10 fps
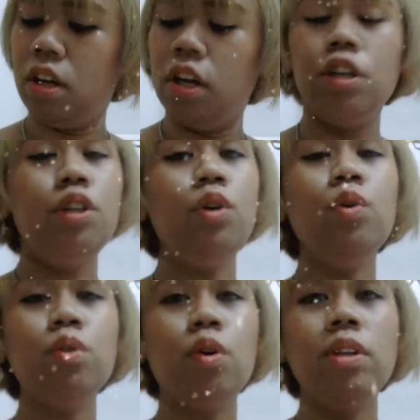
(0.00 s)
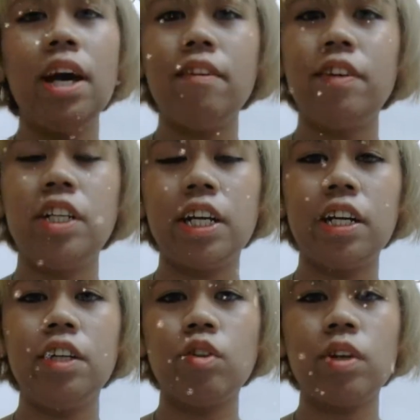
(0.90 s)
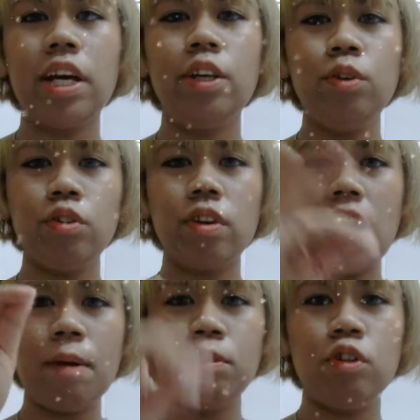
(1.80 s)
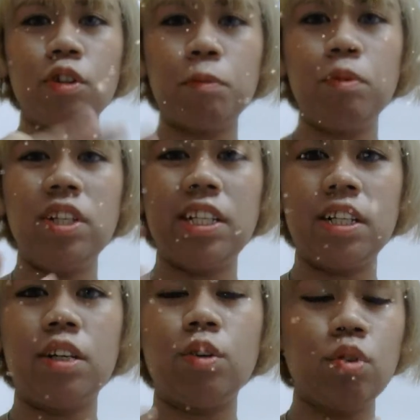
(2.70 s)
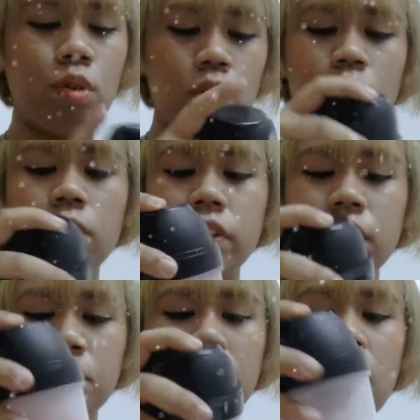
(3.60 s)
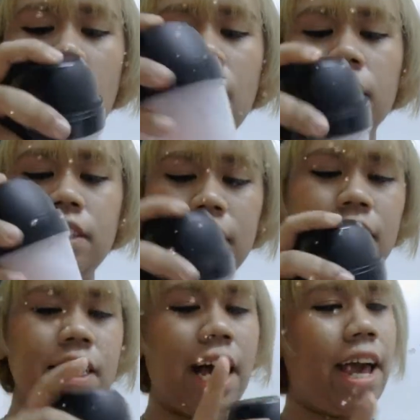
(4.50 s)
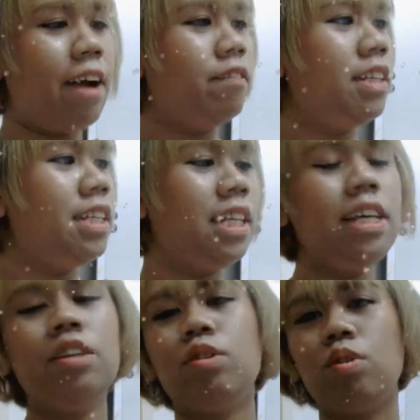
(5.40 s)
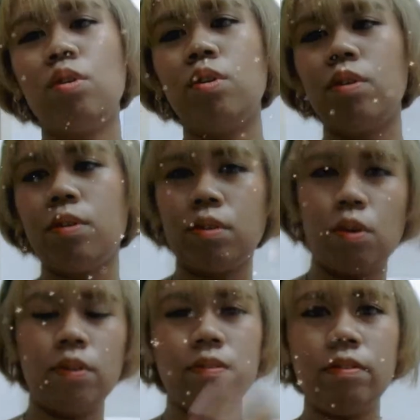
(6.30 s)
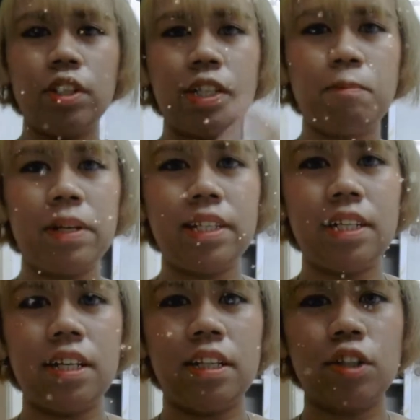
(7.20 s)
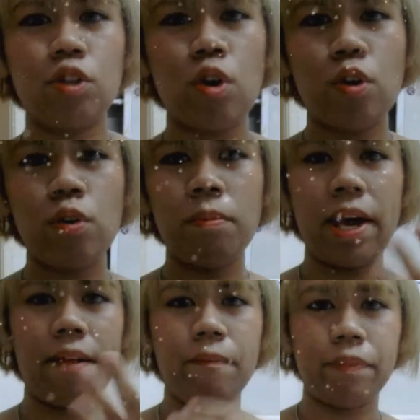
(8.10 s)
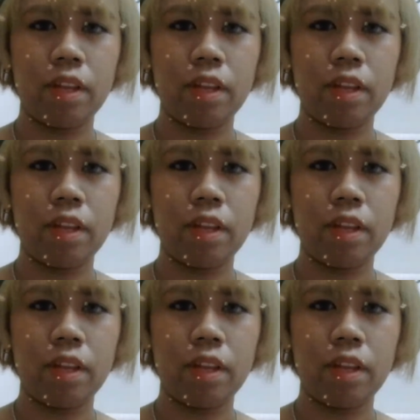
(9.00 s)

You don't have a shaker, it's okay. Use your cup, use your spoon, stir. Also no worries. But since I have this thing, so don't just place it in the storeroom and